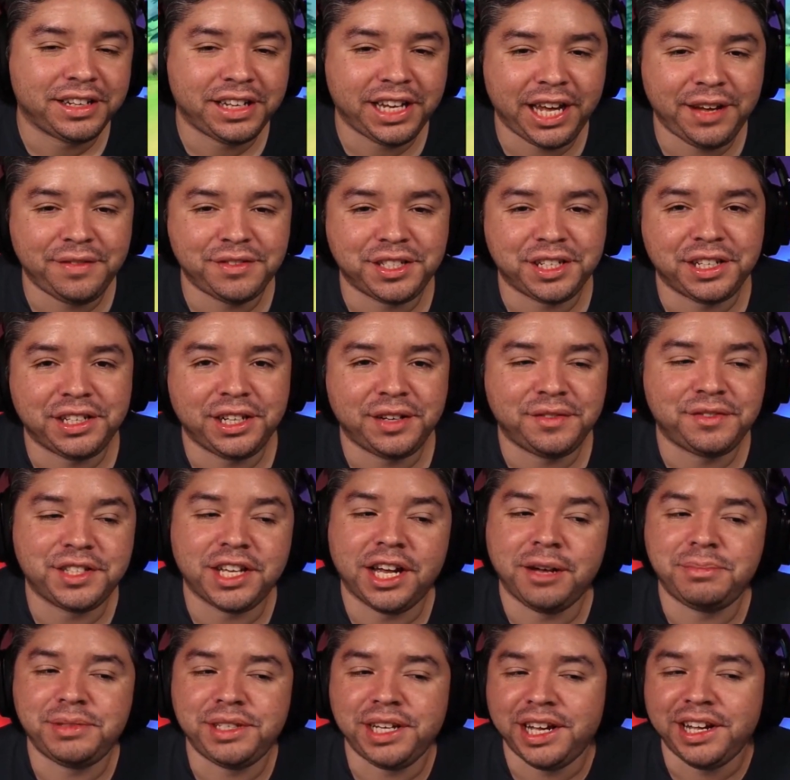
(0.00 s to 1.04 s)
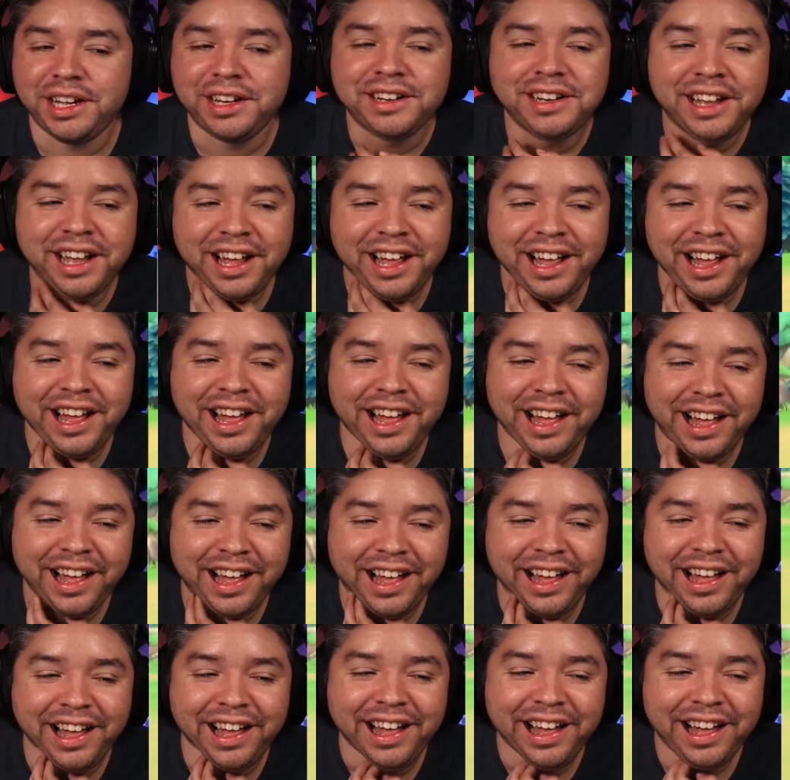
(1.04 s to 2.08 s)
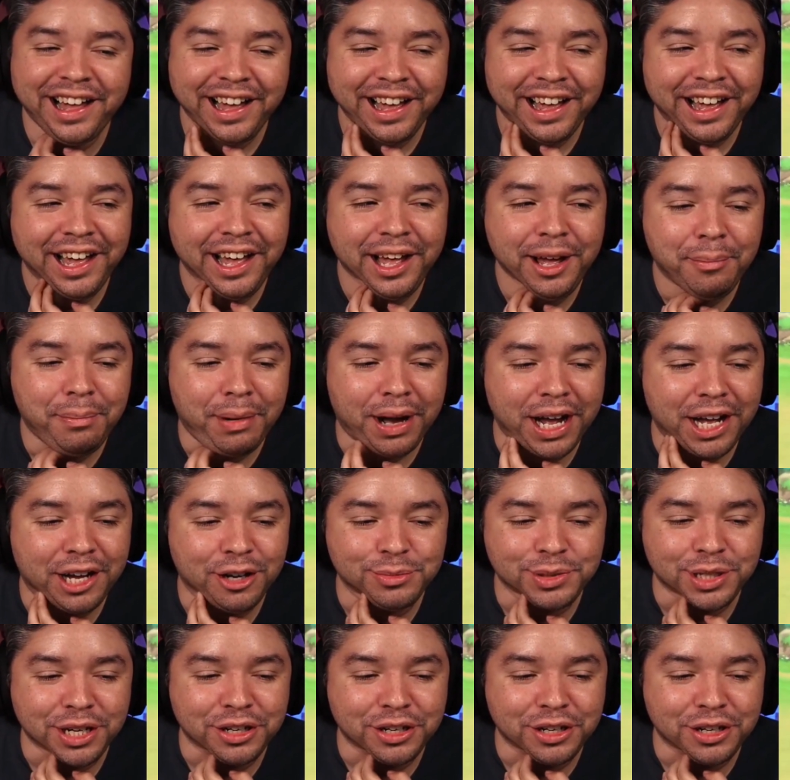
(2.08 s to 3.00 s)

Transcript: caves and cliffs update. Biomes